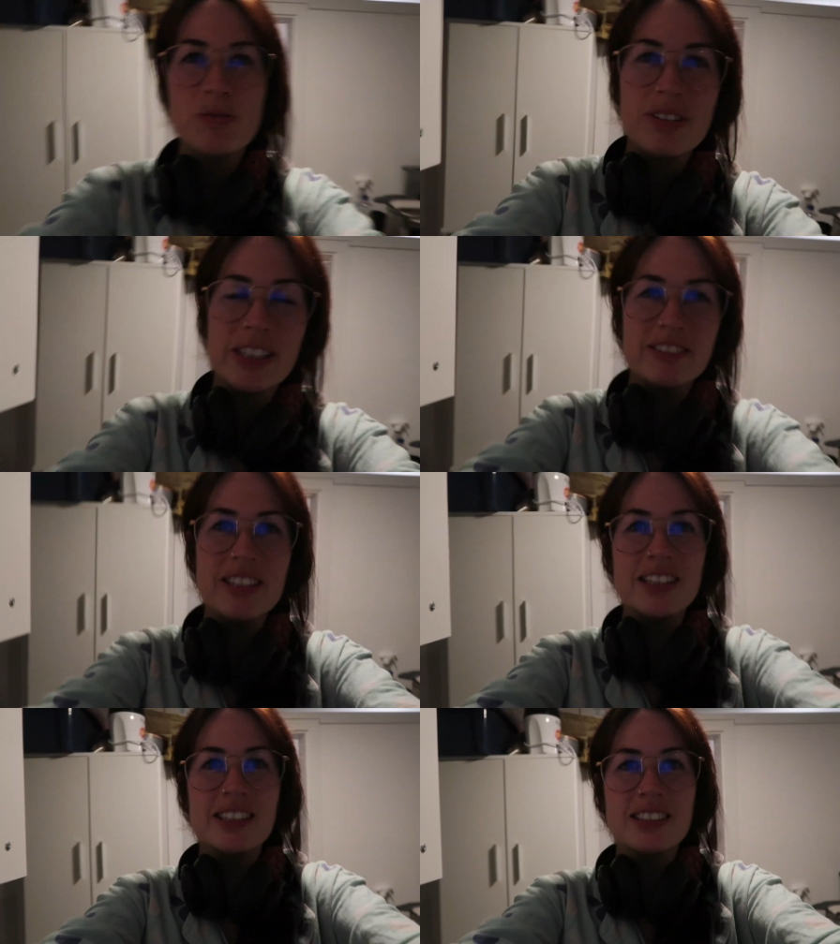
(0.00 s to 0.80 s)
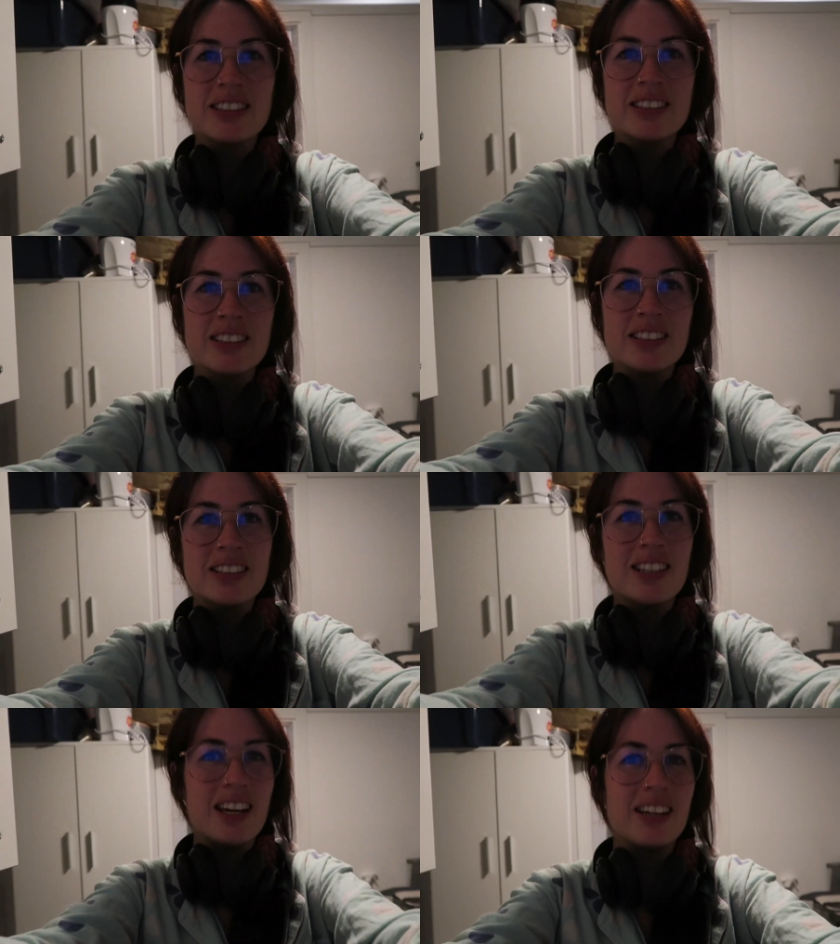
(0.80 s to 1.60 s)
flickery thing.
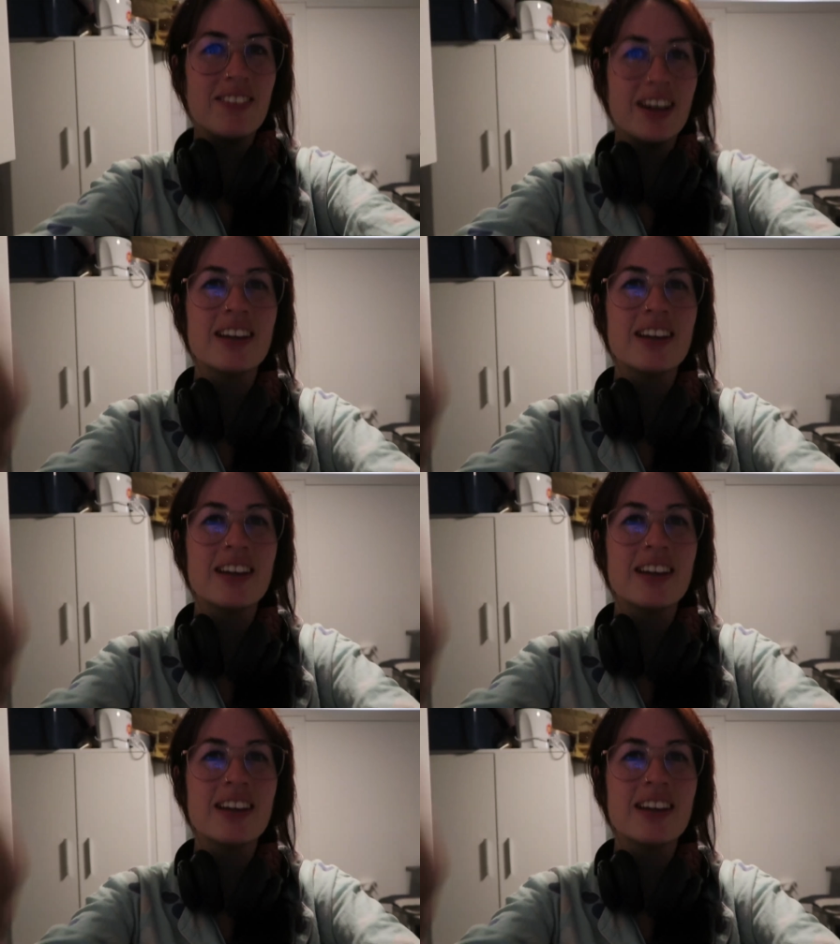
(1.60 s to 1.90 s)
Anyway,